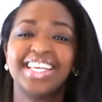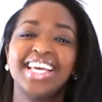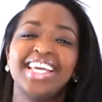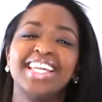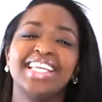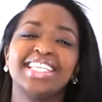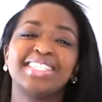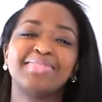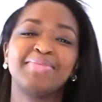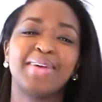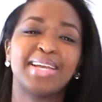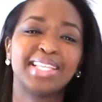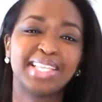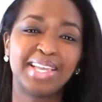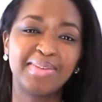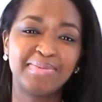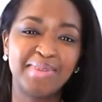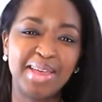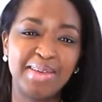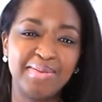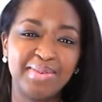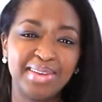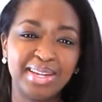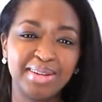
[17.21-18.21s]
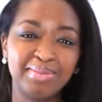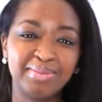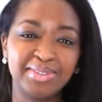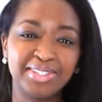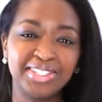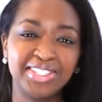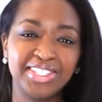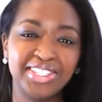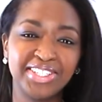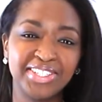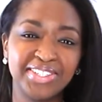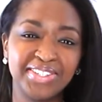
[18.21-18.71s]
and expecting baby number
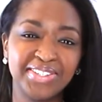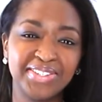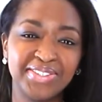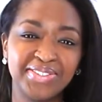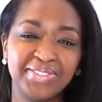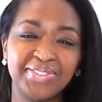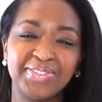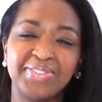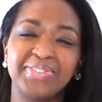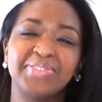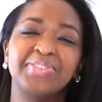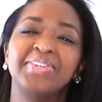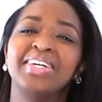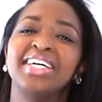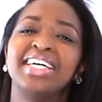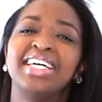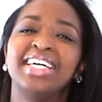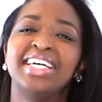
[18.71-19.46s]
2.